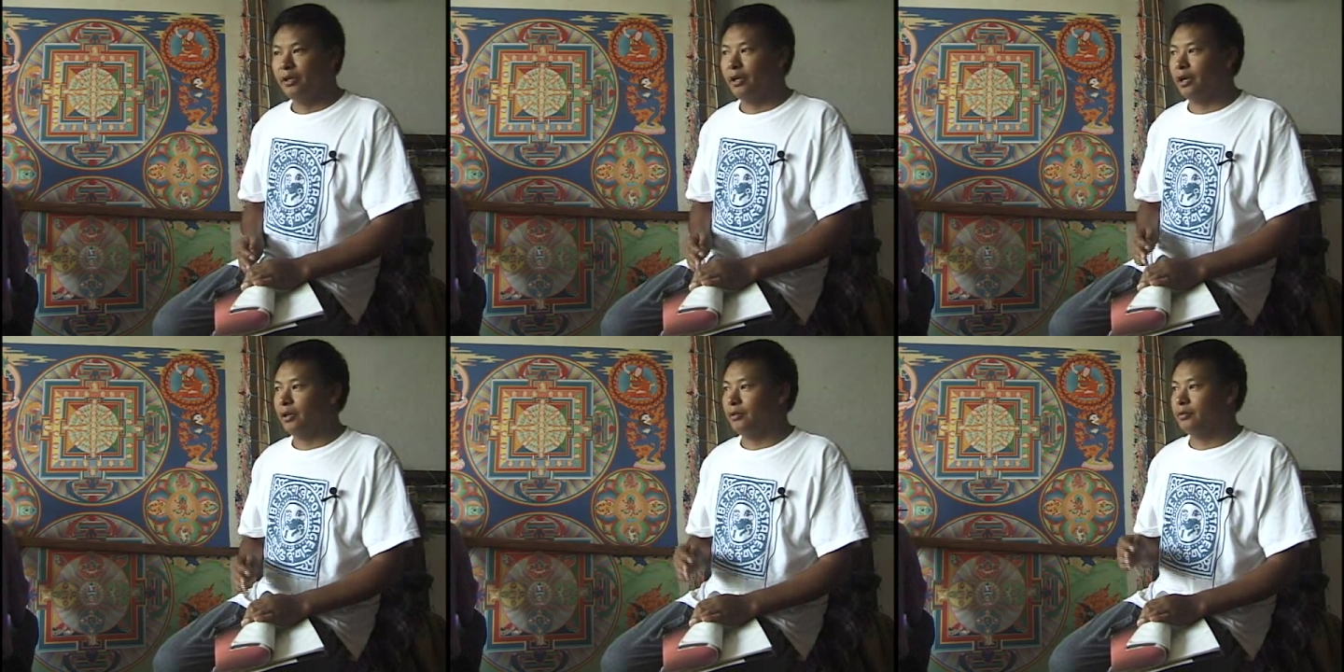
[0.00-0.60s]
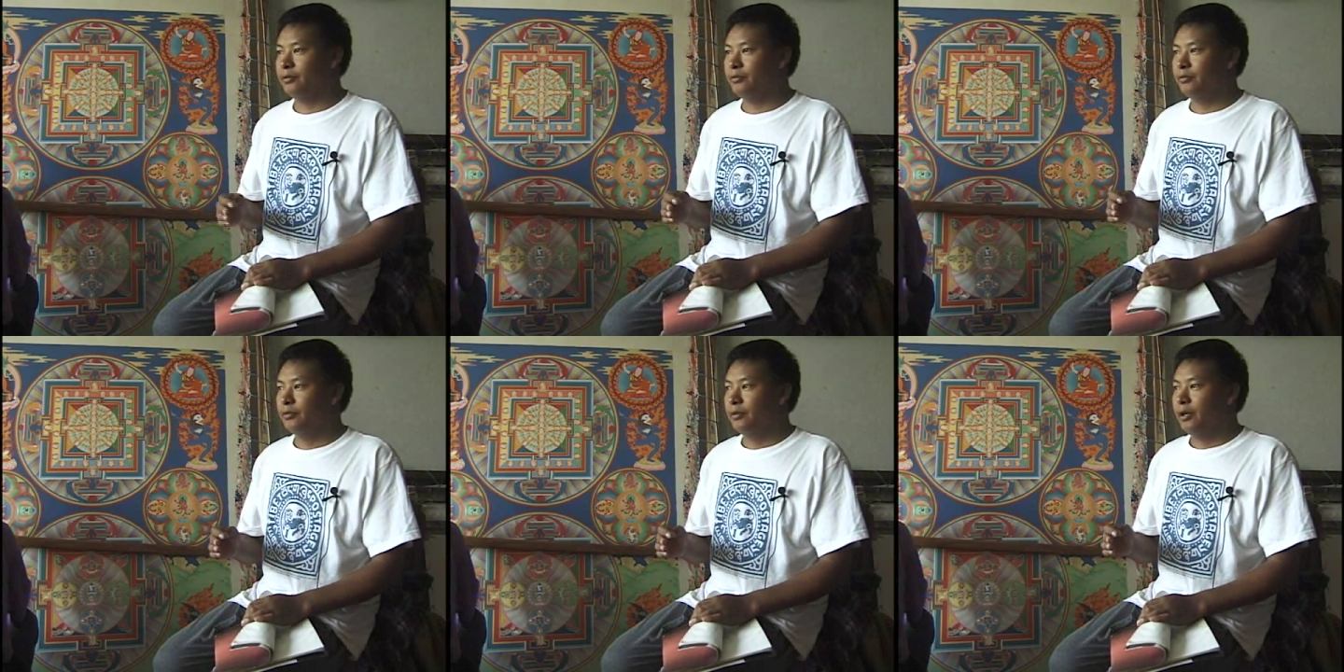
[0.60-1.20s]
and
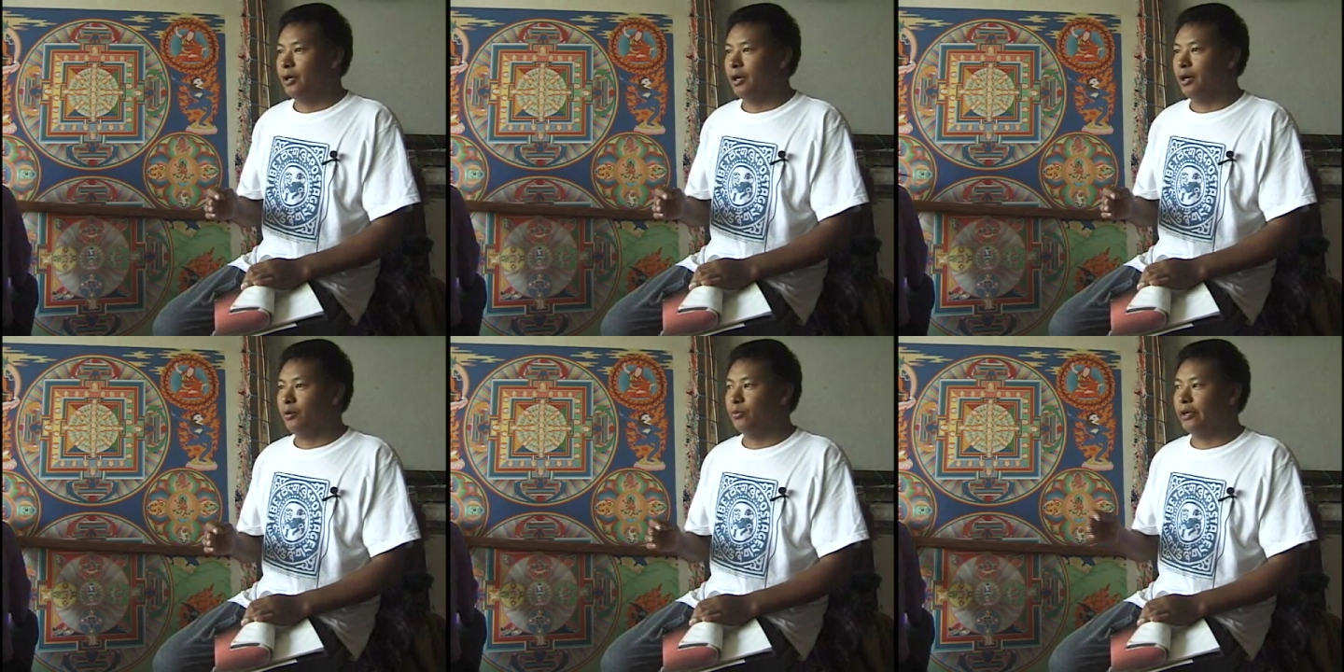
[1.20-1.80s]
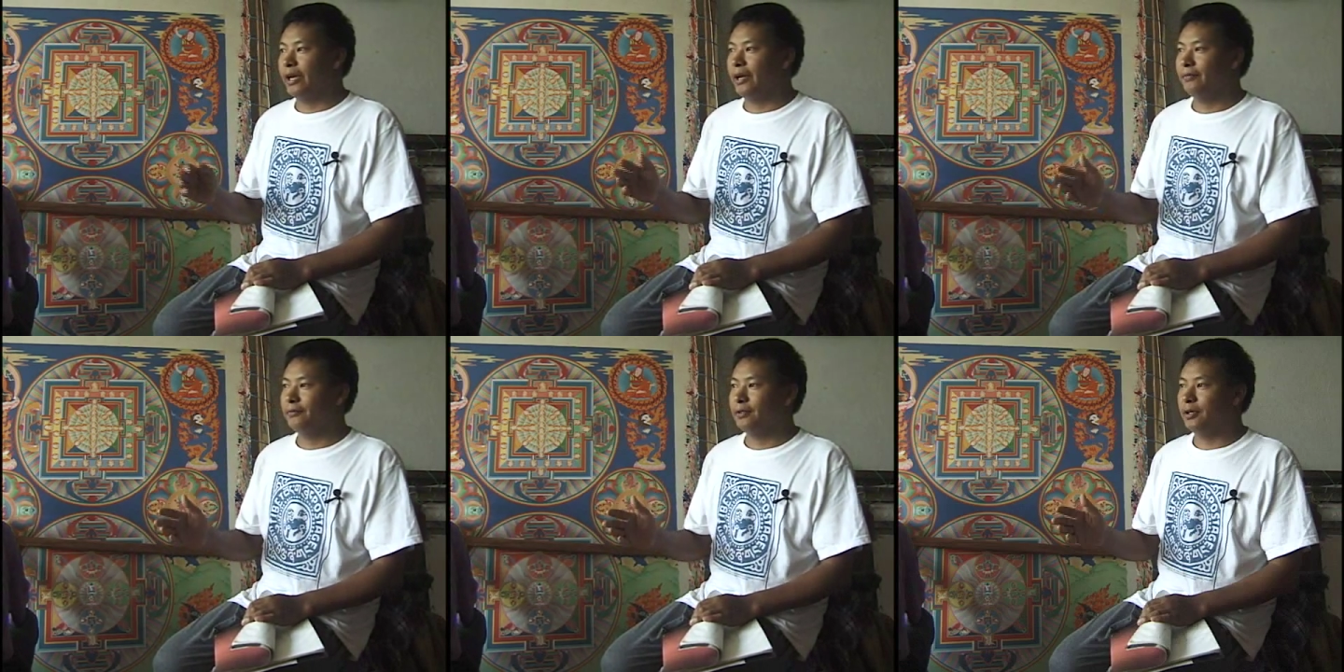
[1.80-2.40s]
we
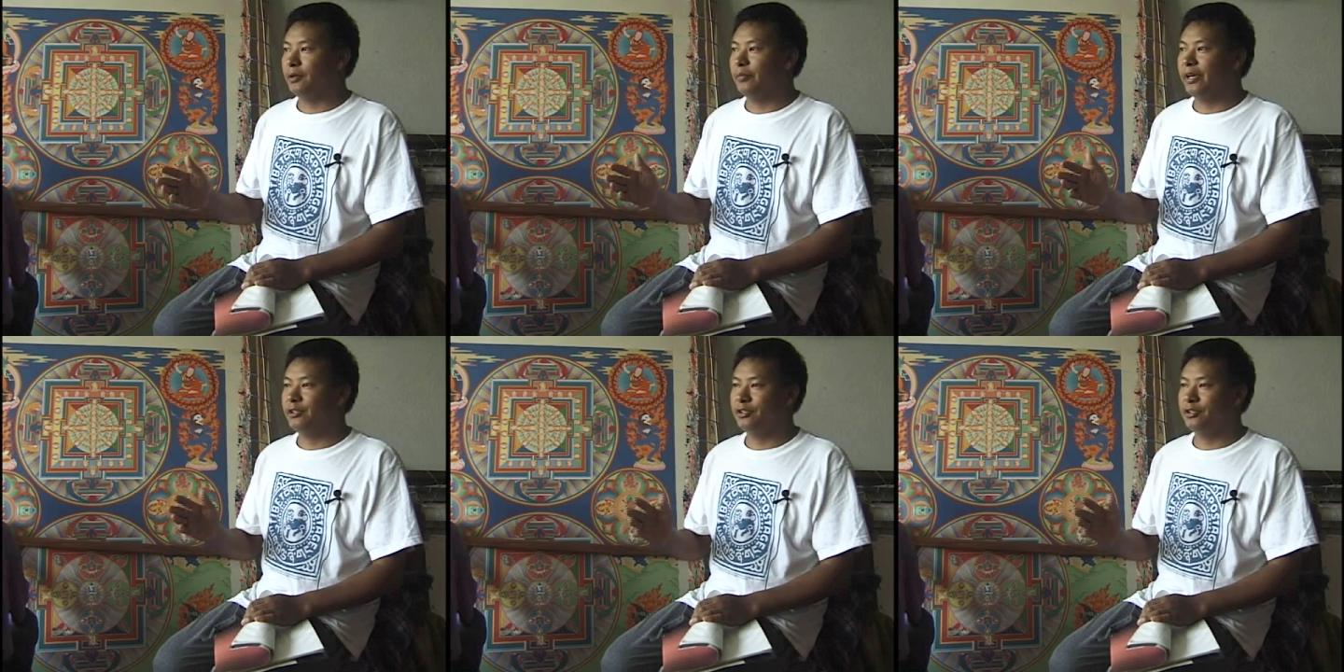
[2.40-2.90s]
have in